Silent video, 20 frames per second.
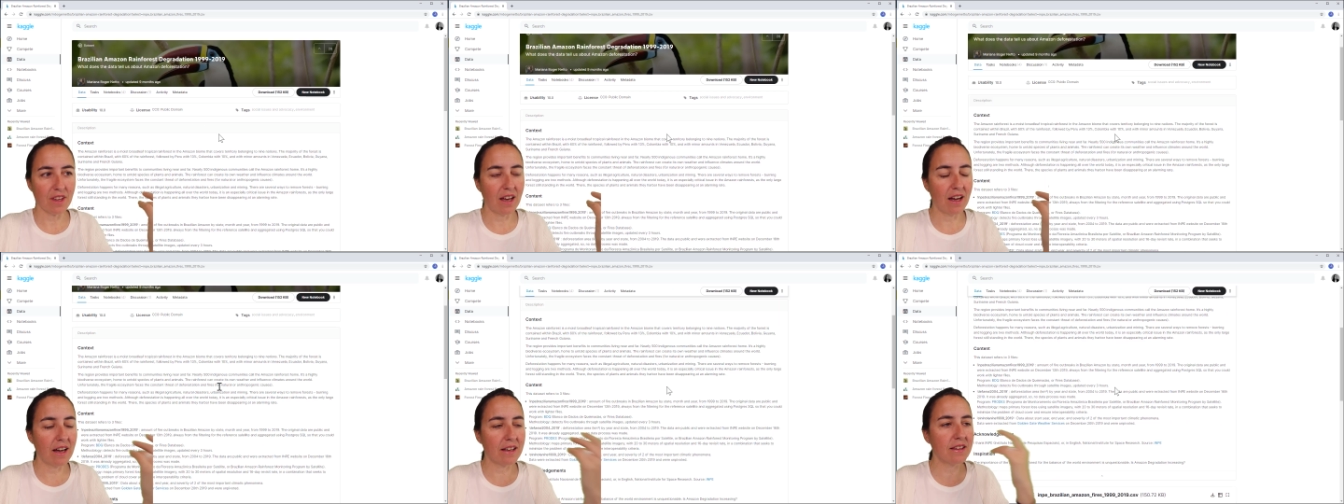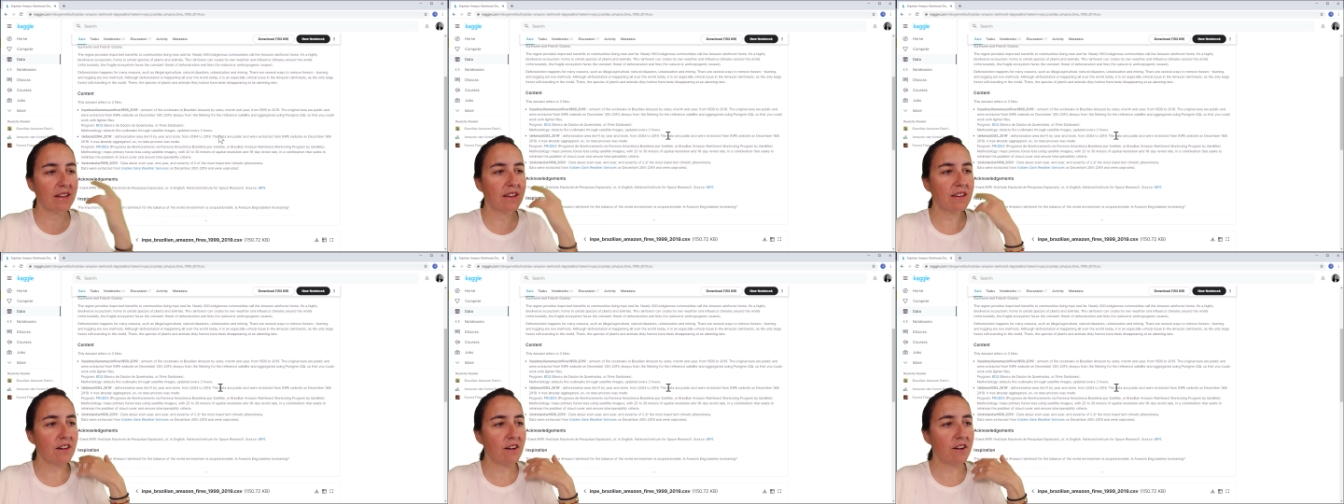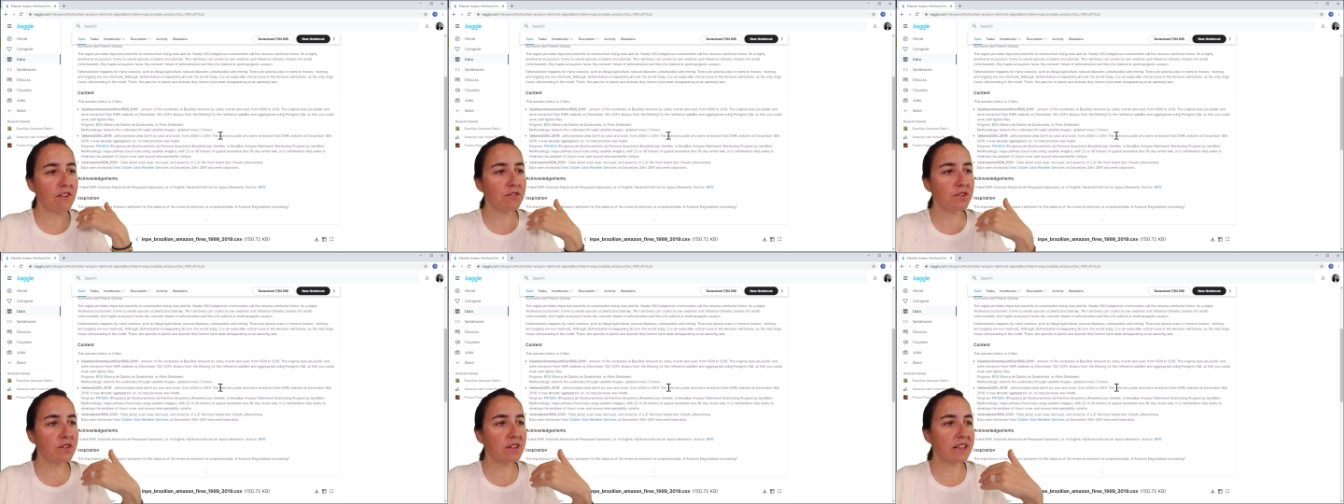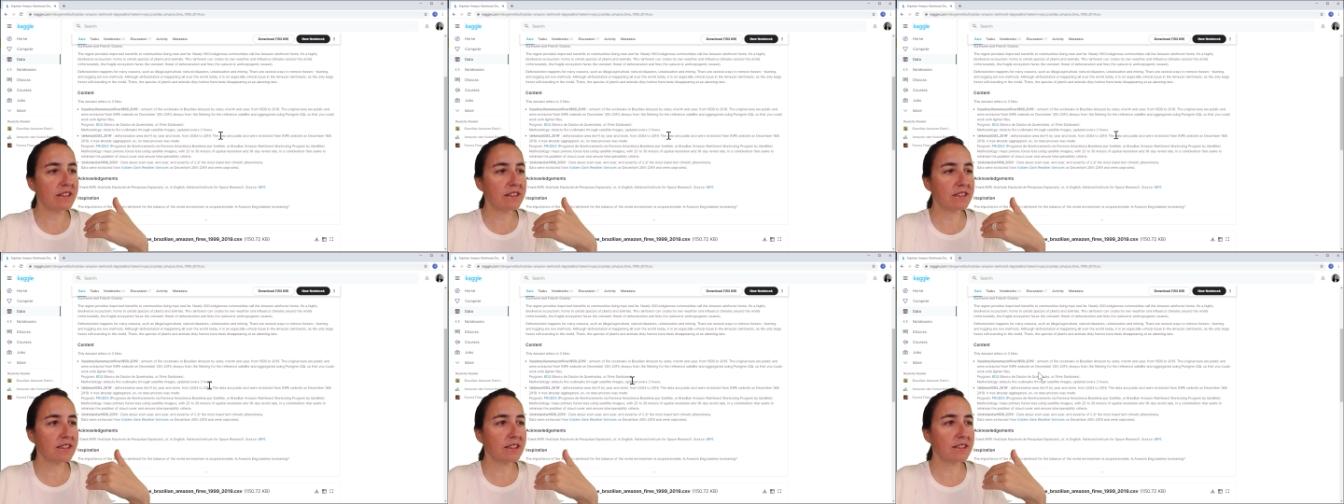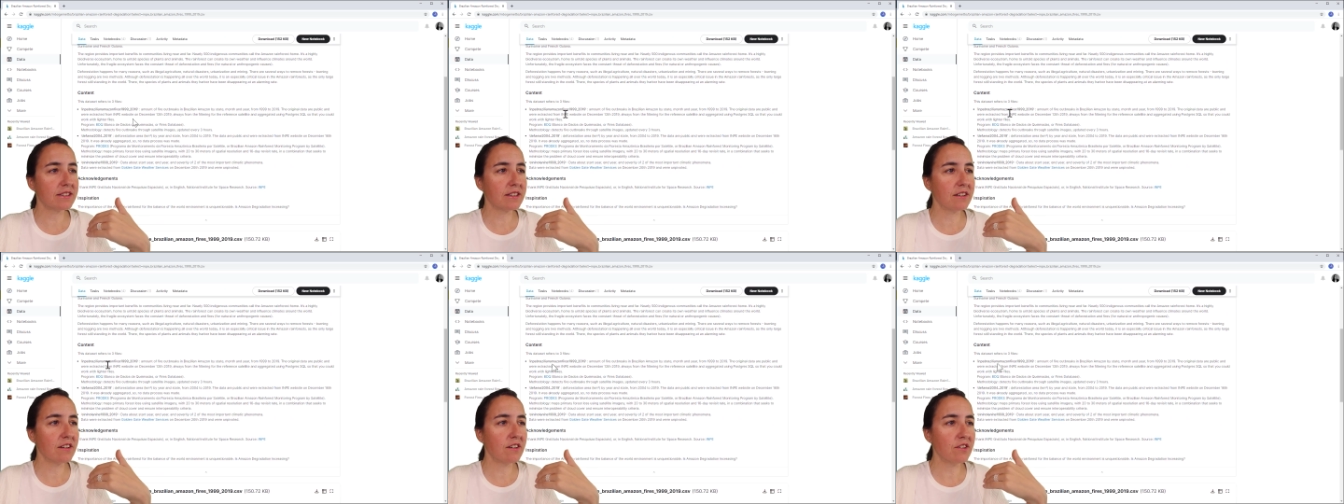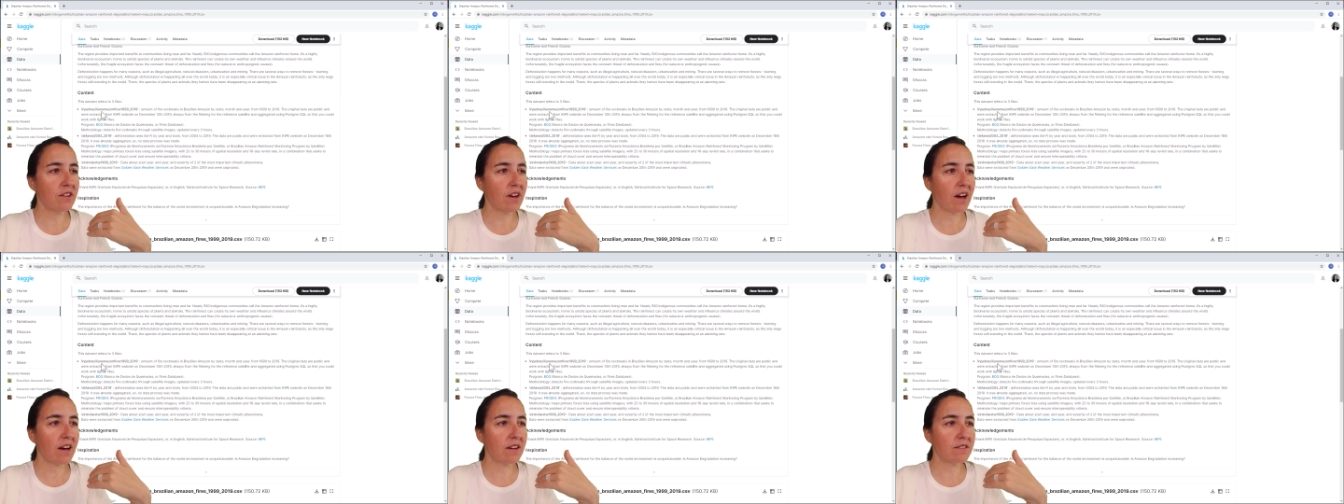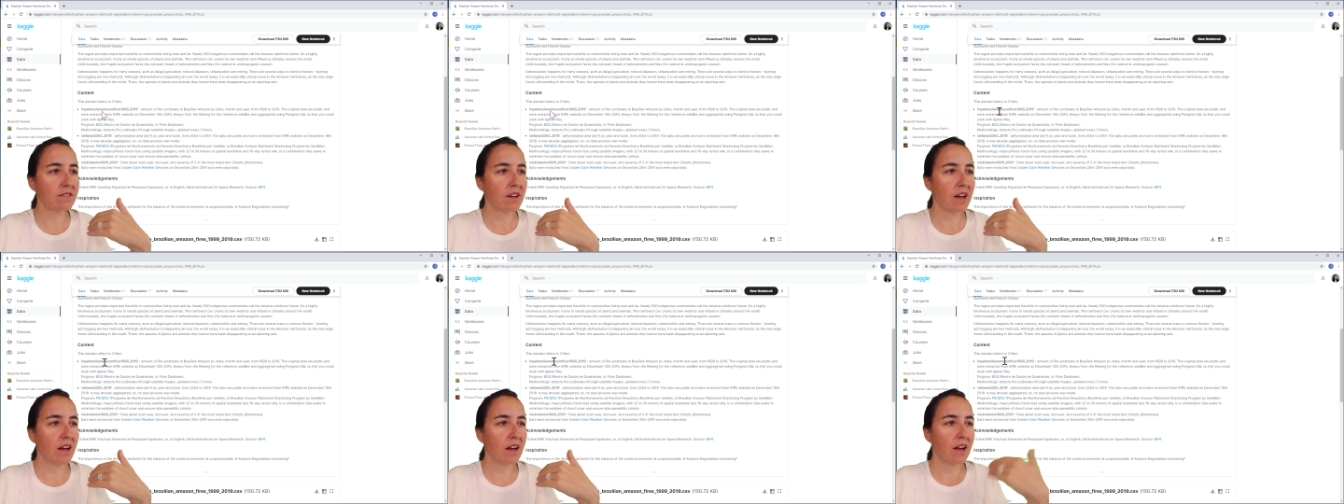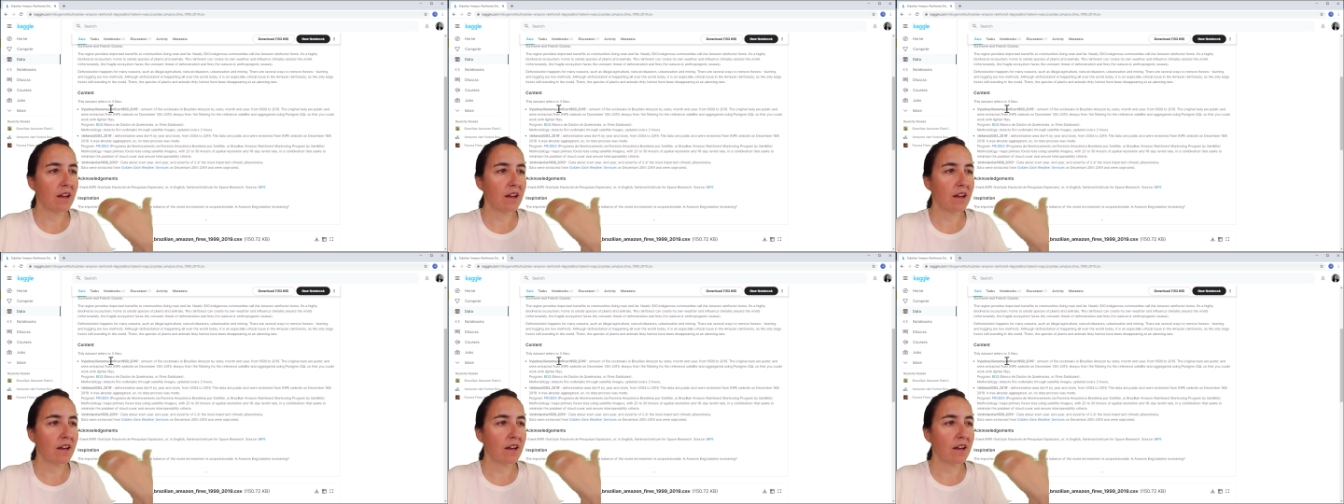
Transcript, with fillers: And there are a few data sets here. You have